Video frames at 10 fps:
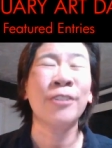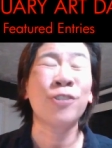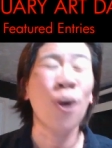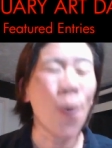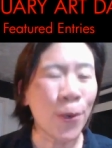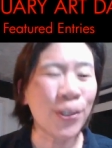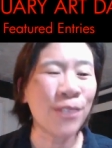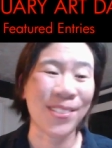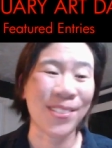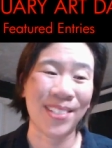totally
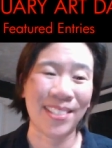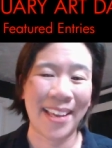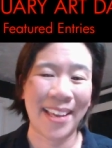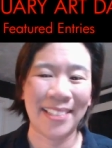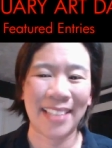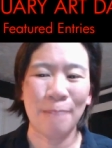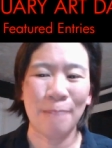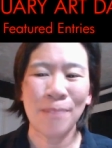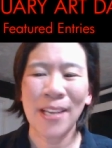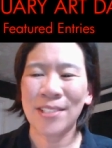fits this landscape.
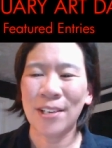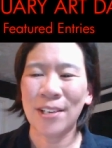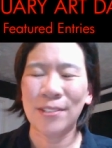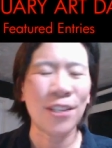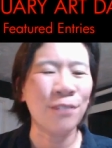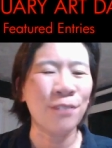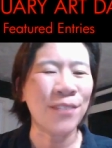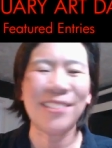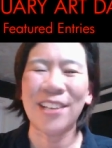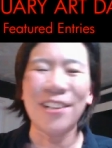So,
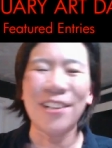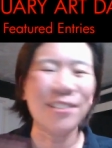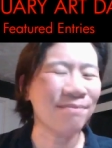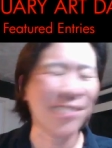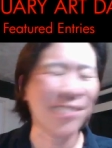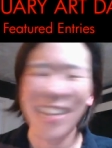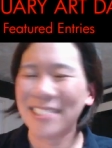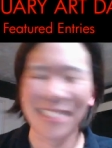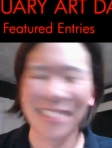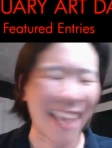Sophie, don't
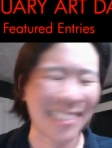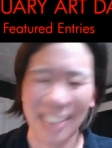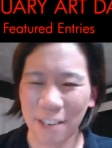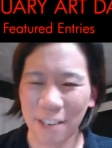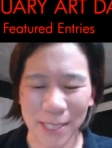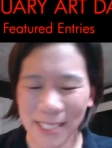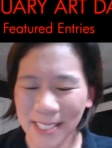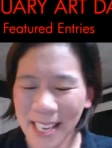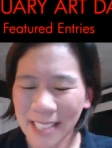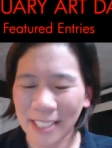change that stuff
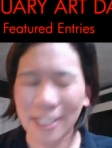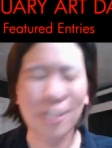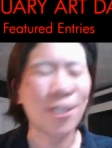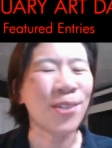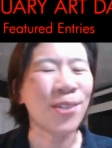because the, the two